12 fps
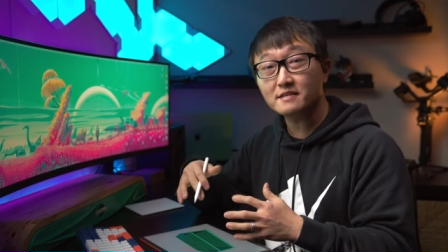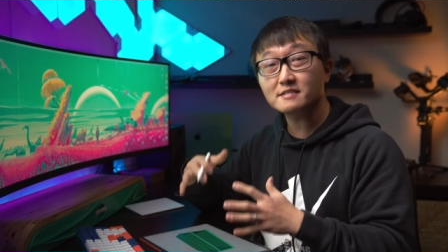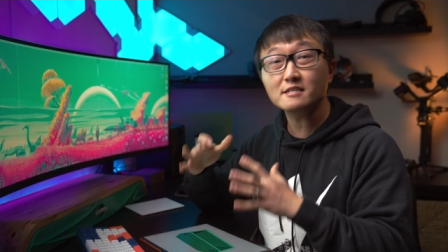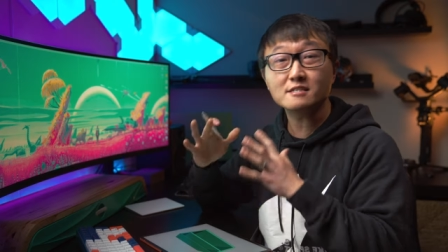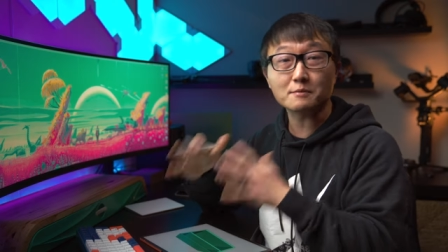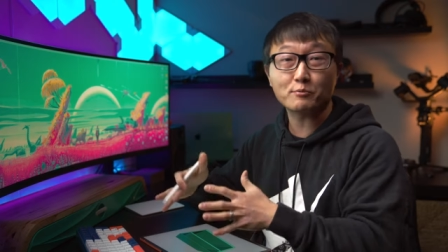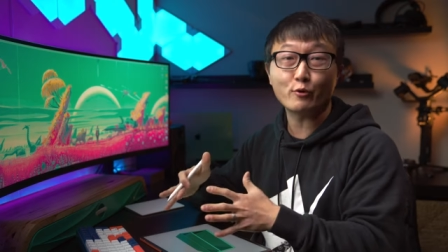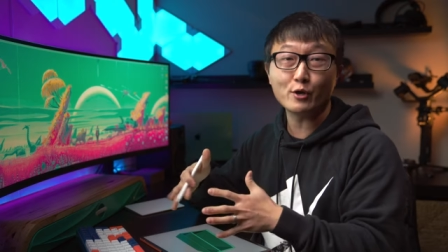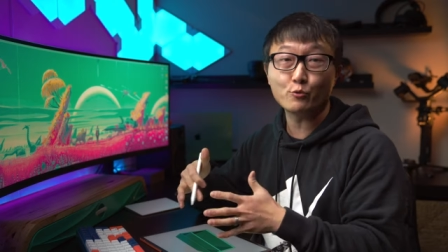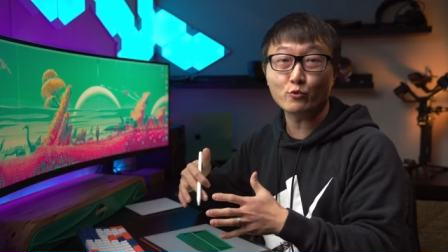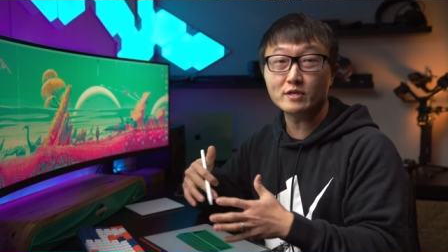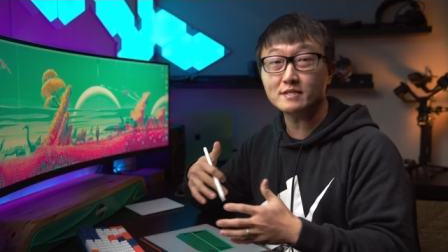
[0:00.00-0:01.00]
this is the
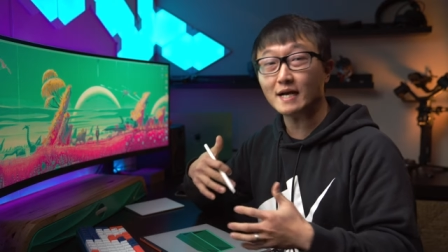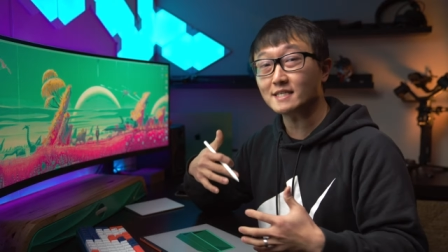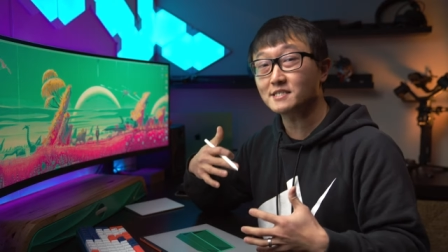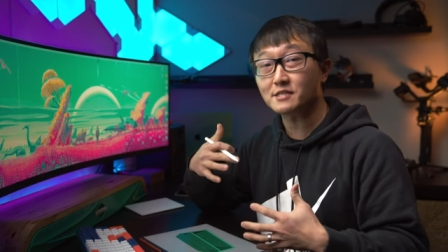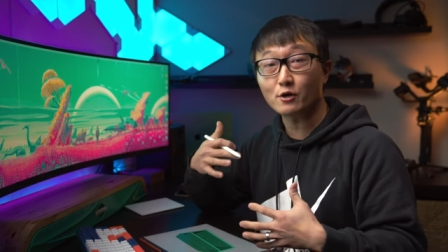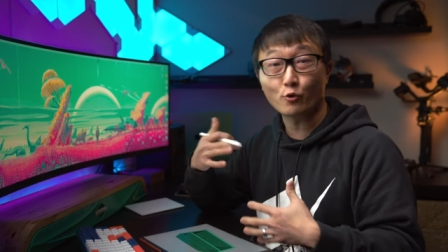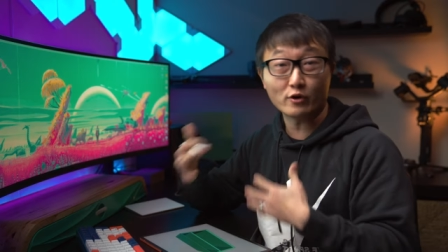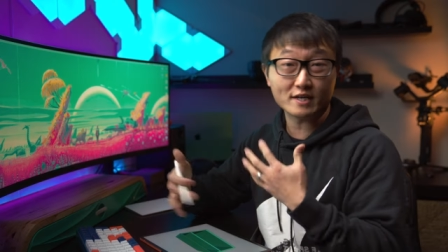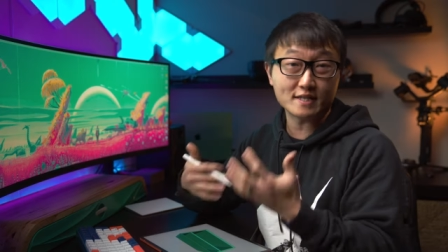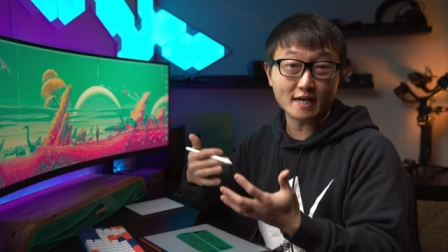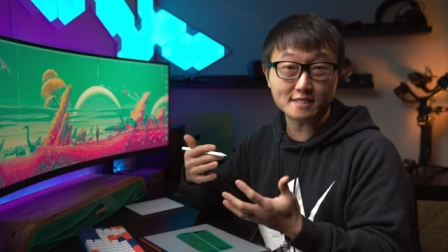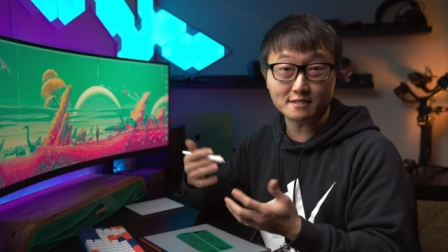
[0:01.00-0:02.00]
point when I start
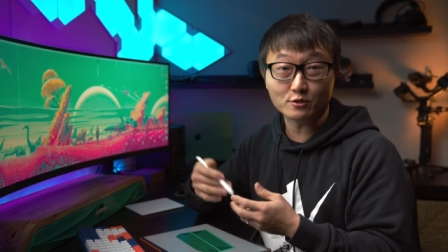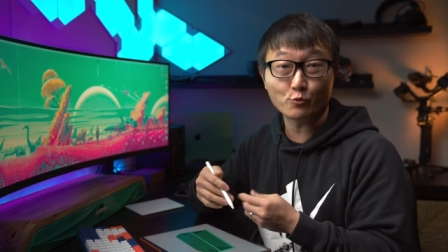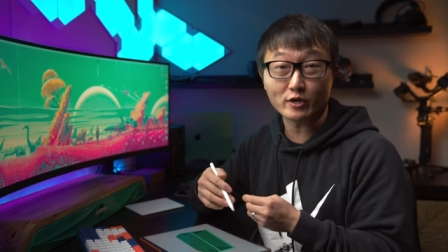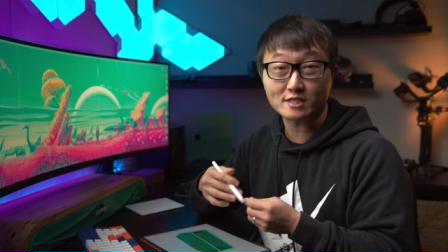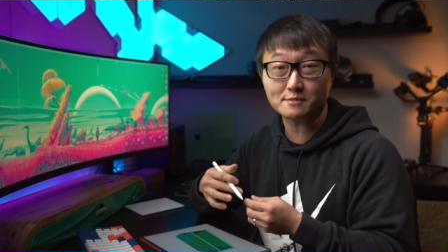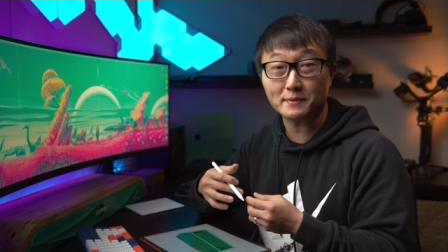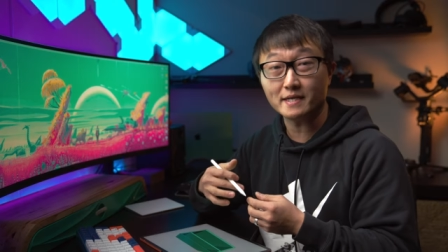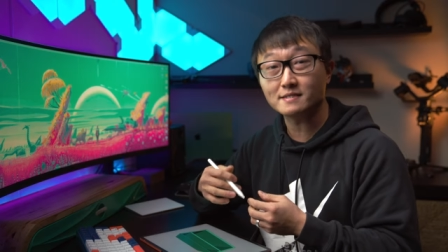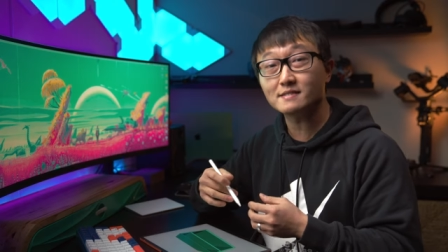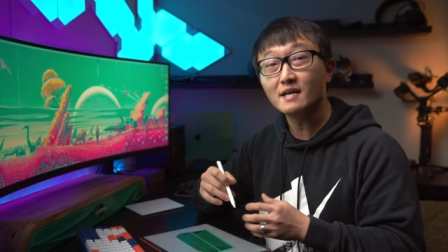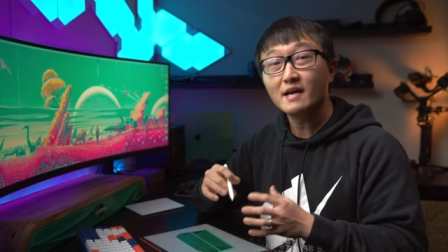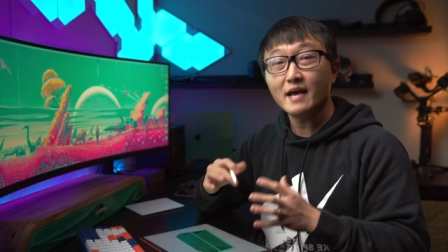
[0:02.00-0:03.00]
organizing the workspace.